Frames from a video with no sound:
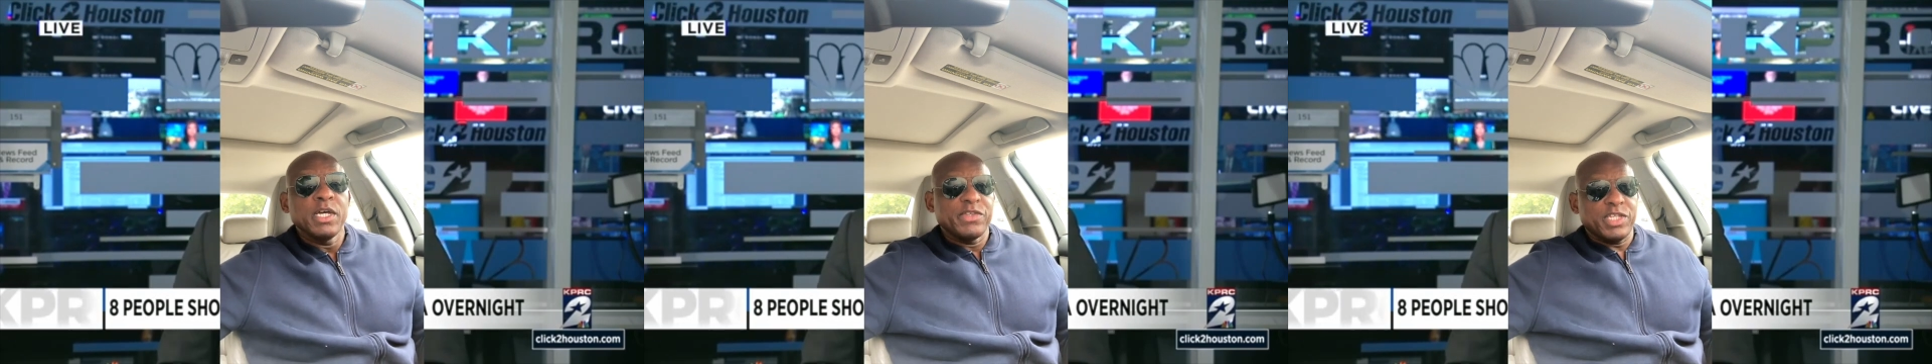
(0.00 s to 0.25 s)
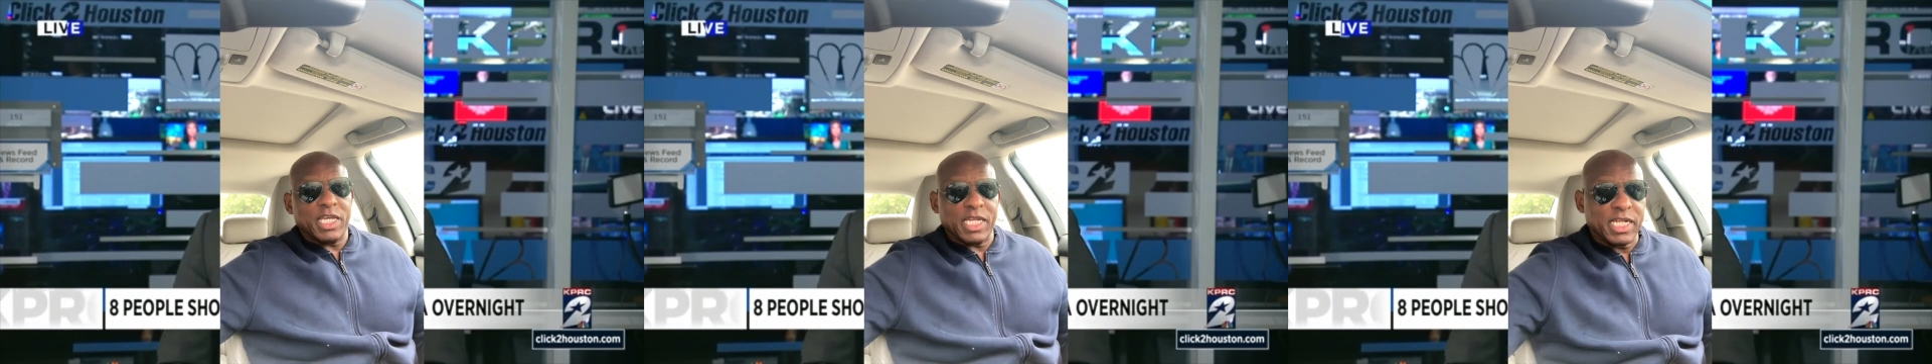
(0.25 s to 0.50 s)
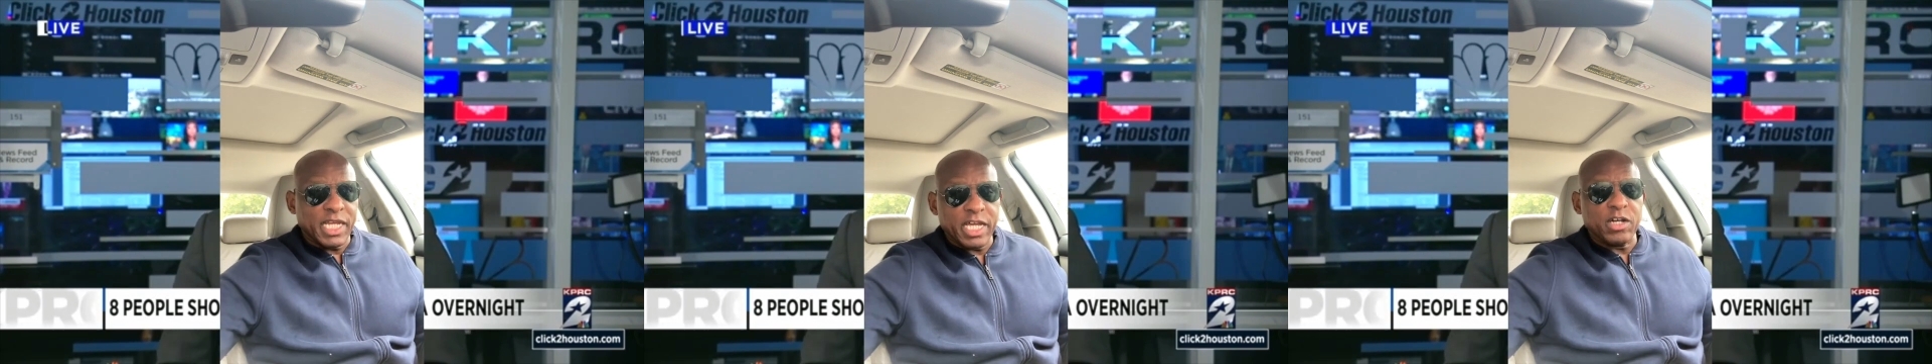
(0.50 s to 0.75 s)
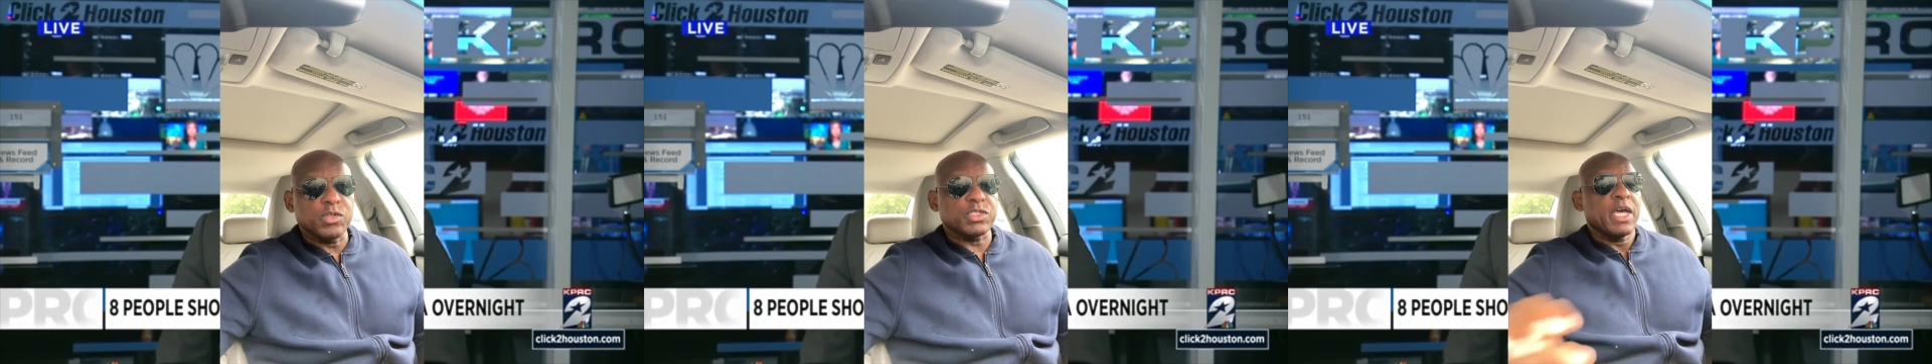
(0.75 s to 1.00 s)
the
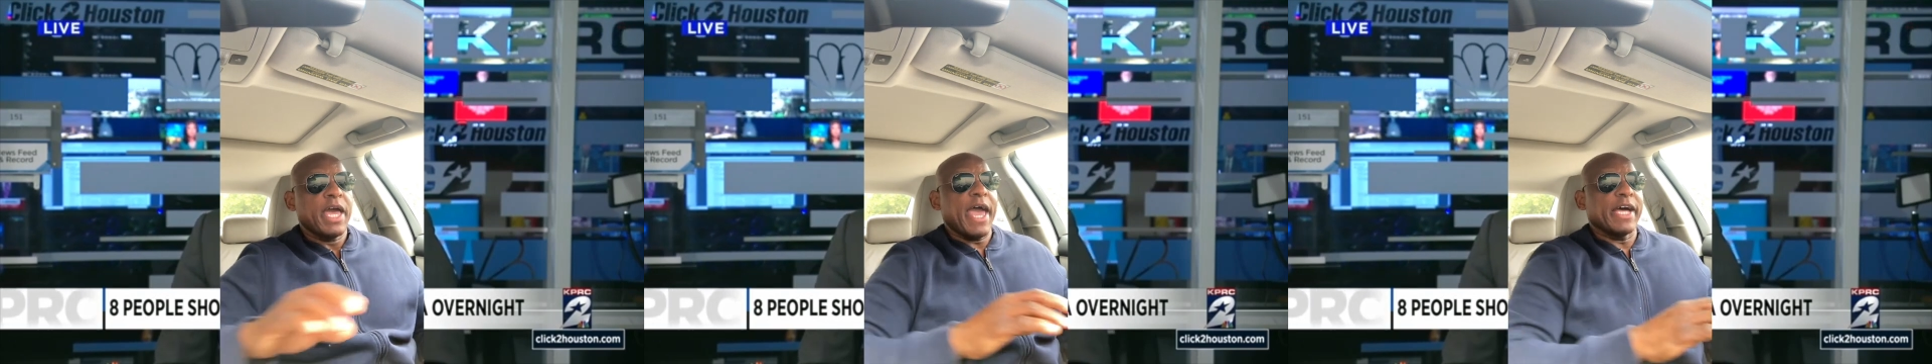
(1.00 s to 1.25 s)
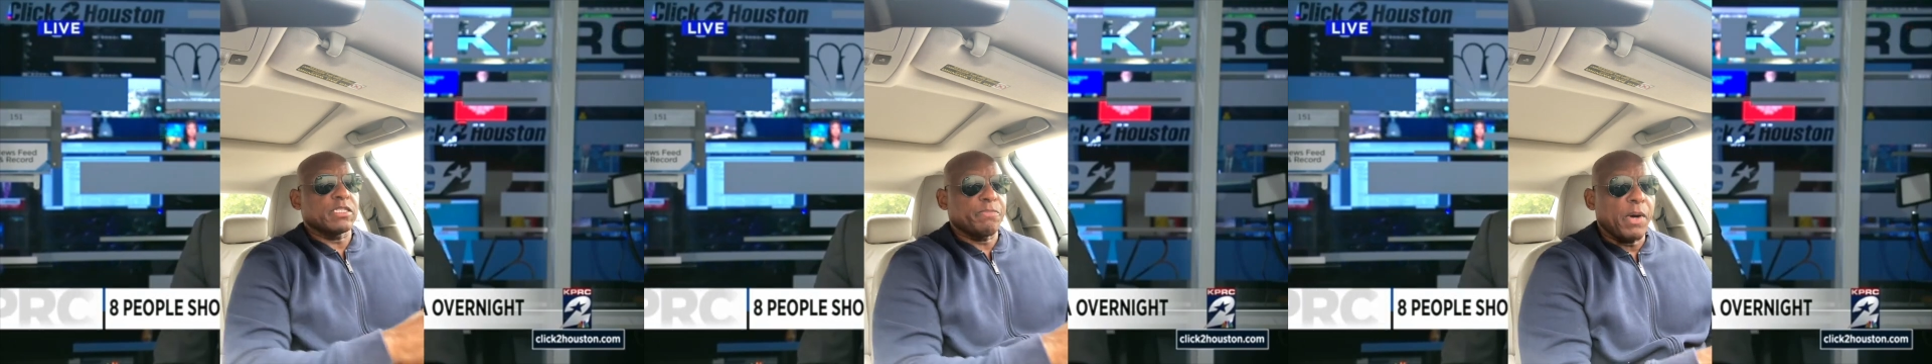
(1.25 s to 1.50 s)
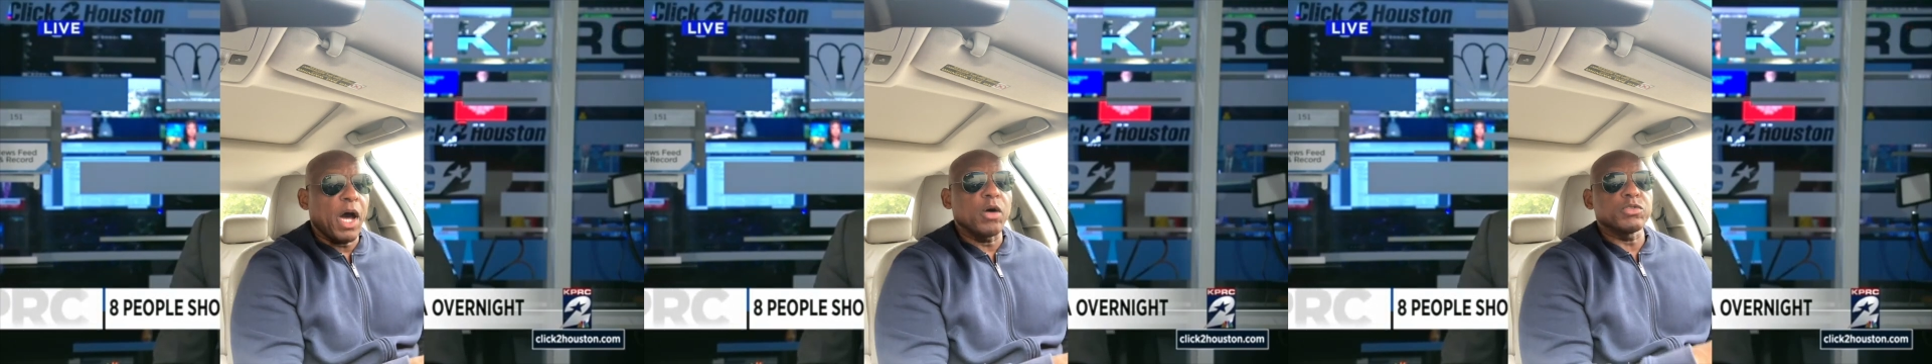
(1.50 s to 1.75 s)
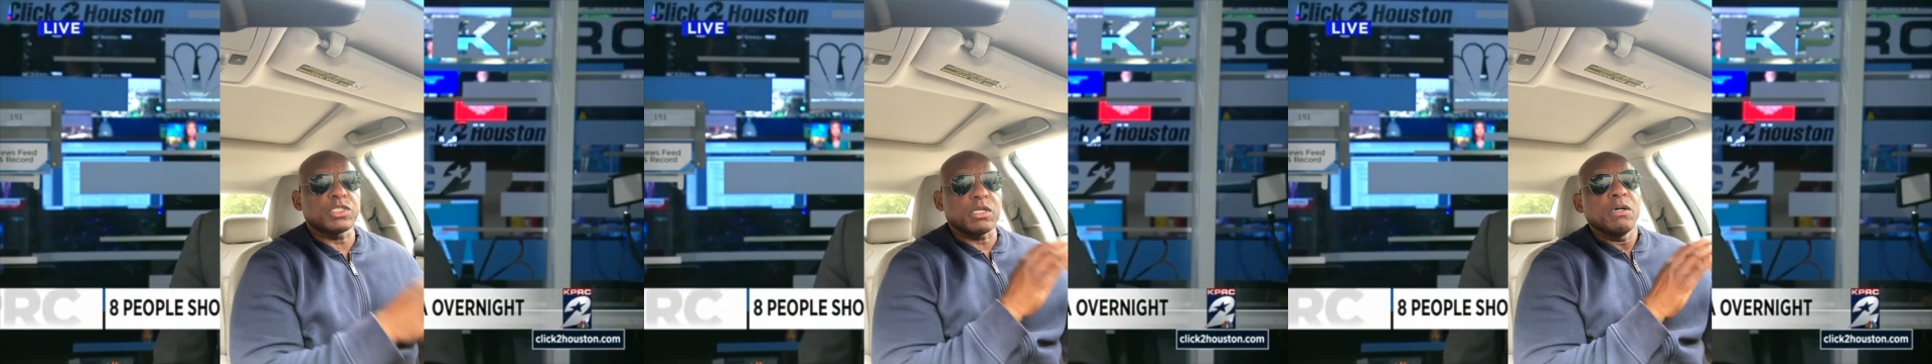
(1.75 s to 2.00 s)
illegals as
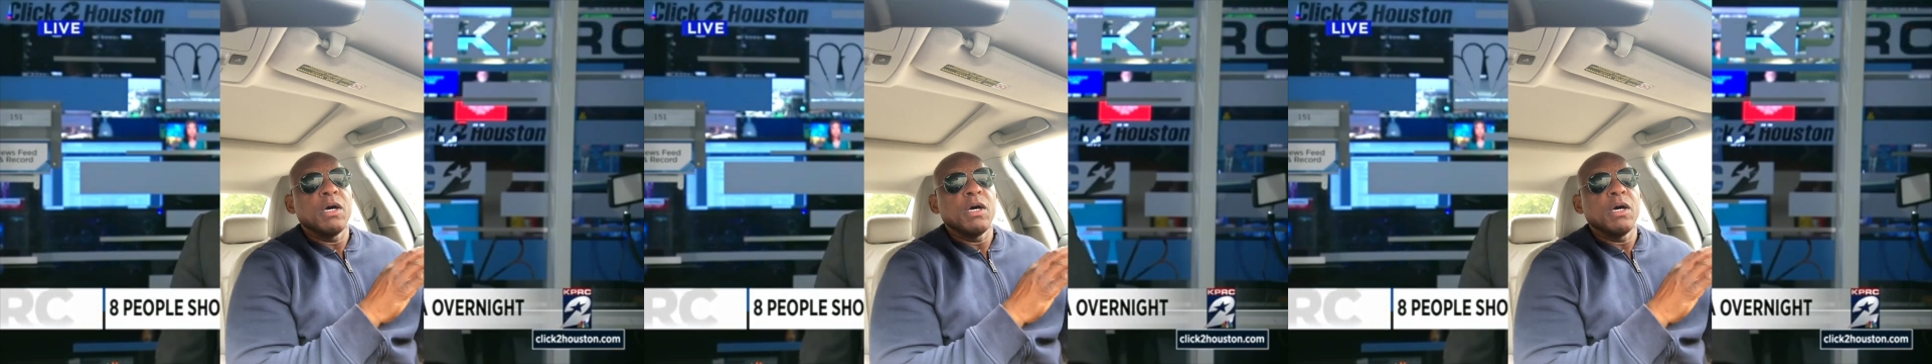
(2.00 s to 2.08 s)
opposed to